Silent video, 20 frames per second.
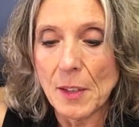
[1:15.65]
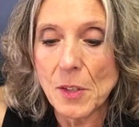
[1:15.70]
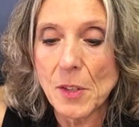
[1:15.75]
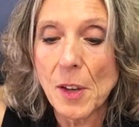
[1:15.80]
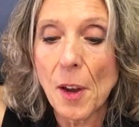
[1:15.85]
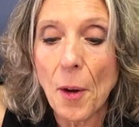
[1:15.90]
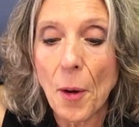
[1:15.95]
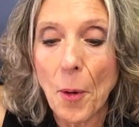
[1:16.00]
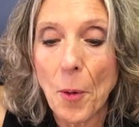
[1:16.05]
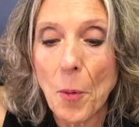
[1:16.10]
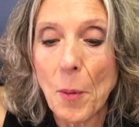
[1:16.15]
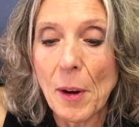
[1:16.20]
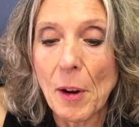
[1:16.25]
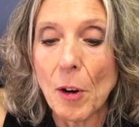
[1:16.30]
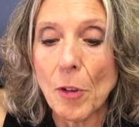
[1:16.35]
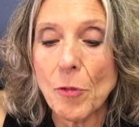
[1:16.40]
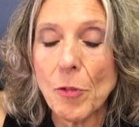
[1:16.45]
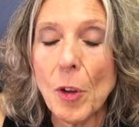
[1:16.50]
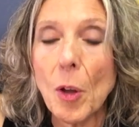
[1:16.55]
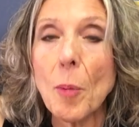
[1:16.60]
So we
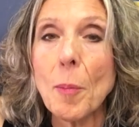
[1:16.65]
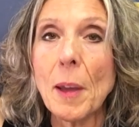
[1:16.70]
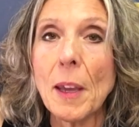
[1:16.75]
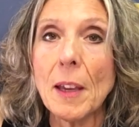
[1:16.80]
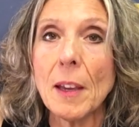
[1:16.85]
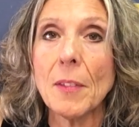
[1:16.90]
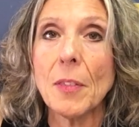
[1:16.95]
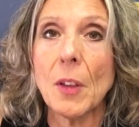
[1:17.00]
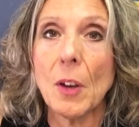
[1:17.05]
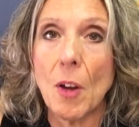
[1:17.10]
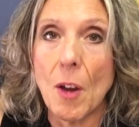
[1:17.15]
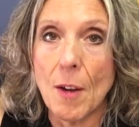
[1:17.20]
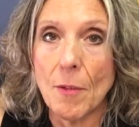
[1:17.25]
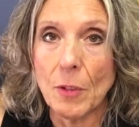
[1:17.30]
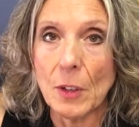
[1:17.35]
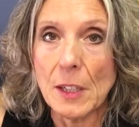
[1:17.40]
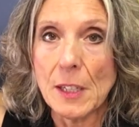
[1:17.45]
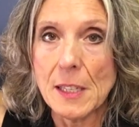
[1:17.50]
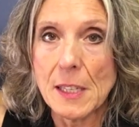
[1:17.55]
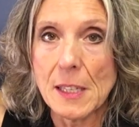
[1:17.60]
are filming the
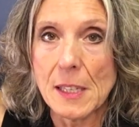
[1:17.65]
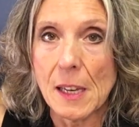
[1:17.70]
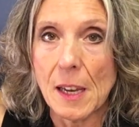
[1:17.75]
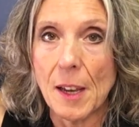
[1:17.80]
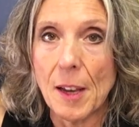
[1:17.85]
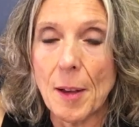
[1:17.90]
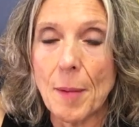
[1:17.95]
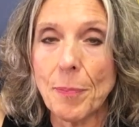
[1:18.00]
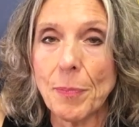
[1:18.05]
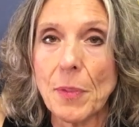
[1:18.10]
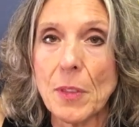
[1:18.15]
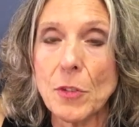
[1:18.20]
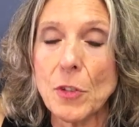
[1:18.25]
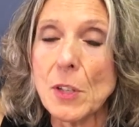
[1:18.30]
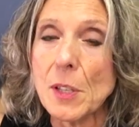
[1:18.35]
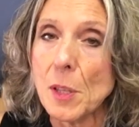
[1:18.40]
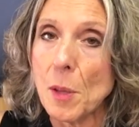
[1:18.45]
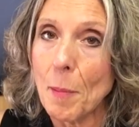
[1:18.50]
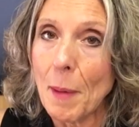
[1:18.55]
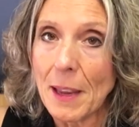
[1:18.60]
conference, um,
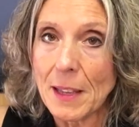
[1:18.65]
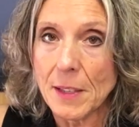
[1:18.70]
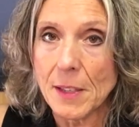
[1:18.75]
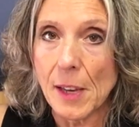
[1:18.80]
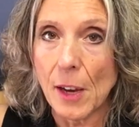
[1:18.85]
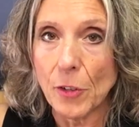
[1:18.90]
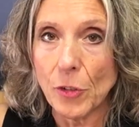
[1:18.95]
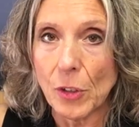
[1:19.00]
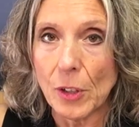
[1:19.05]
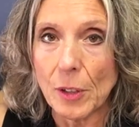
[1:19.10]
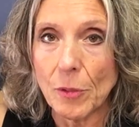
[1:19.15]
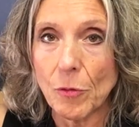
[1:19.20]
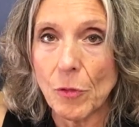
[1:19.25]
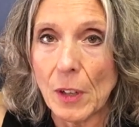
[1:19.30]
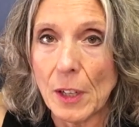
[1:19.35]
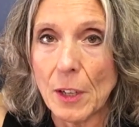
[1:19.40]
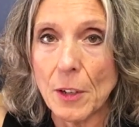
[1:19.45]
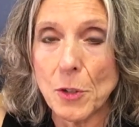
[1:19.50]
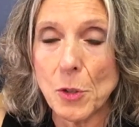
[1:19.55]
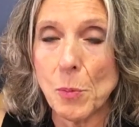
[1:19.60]
just the main session
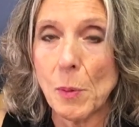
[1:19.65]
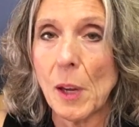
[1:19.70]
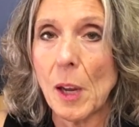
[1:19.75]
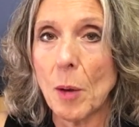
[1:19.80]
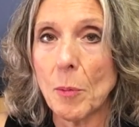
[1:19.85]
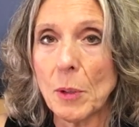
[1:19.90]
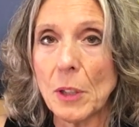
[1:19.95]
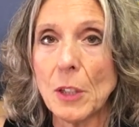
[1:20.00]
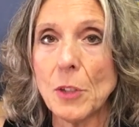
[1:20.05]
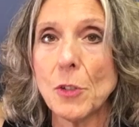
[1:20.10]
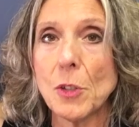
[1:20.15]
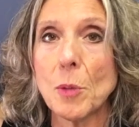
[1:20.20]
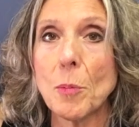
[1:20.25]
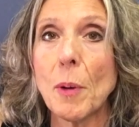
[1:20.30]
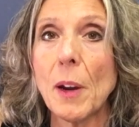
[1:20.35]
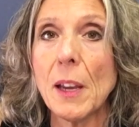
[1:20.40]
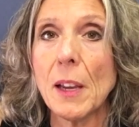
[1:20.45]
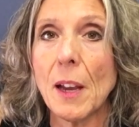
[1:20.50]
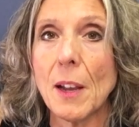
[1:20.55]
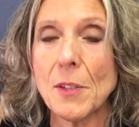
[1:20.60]
videos. We can't really do the
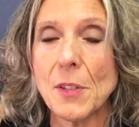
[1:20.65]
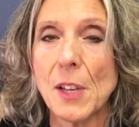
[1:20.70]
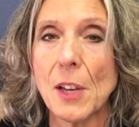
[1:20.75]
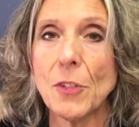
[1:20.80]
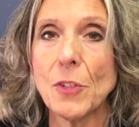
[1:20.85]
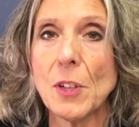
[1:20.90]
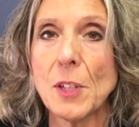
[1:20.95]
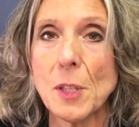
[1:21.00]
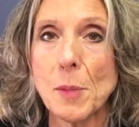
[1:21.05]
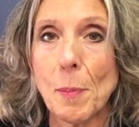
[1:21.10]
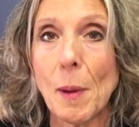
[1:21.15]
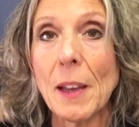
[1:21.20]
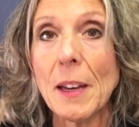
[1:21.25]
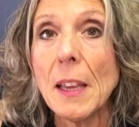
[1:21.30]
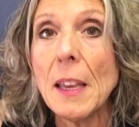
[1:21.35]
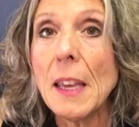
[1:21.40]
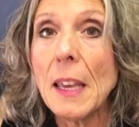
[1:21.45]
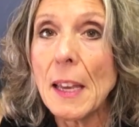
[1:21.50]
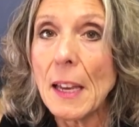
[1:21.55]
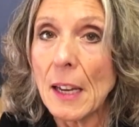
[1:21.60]
breakout sessions, but
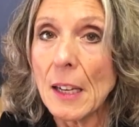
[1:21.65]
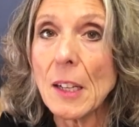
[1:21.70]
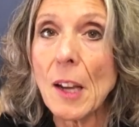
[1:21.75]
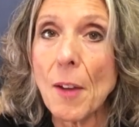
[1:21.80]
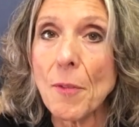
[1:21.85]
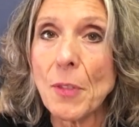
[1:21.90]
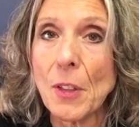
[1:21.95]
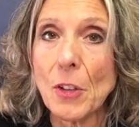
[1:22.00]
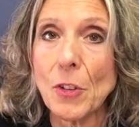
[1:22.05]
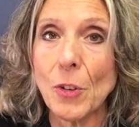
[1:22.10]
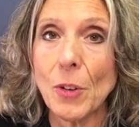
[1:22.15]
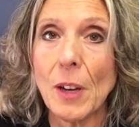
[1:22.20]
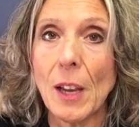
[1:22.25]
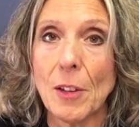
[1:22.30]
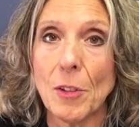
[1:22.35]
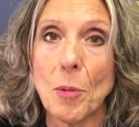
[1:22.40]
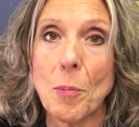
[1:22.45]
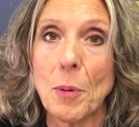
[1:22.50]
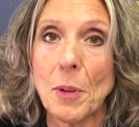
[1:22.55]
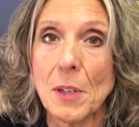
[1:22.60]
enough that you'll
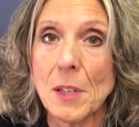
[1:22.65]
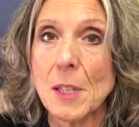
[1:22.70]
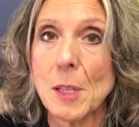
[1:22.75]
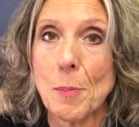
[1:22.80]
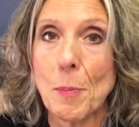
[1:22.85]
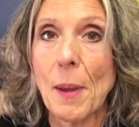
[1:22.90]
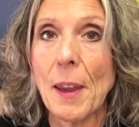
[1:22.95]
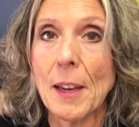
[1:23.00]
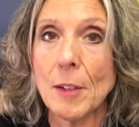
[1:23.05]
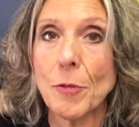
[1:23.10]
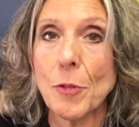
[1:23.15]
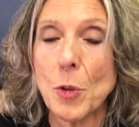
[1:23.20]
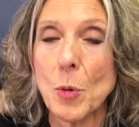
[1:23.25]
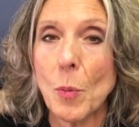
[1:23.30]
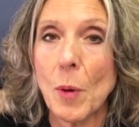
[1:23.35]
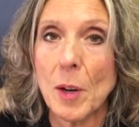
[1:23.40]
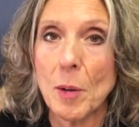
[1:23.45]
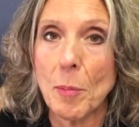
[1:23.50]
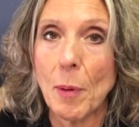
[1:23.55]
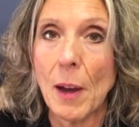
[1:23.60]
get to participate if you
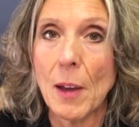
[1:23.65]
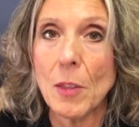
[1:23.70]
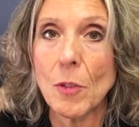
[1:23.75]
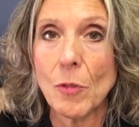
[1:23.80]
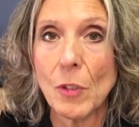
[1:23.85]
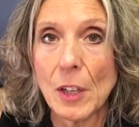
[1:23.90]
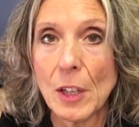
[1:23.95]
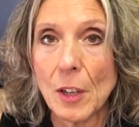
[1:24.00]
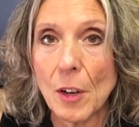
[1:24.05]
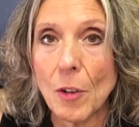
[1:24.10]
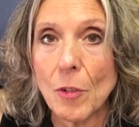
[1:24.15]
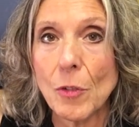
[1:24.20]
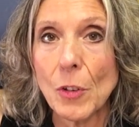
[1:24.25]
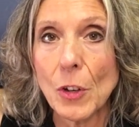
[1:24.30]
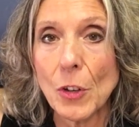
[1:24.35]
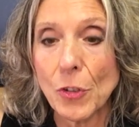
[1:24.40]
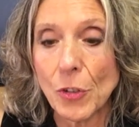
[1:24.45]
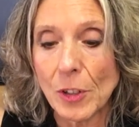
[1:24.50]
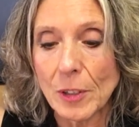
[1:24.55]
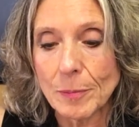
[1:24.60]
want to buy the video
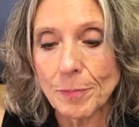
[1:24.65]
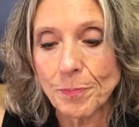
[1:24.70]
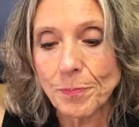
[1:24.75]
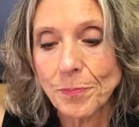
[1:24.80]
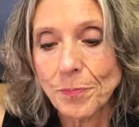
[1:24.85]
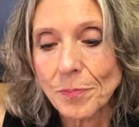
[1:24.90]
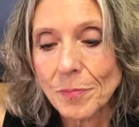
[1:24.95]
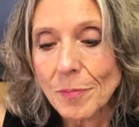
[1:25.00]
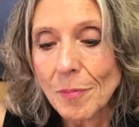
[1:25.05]
version.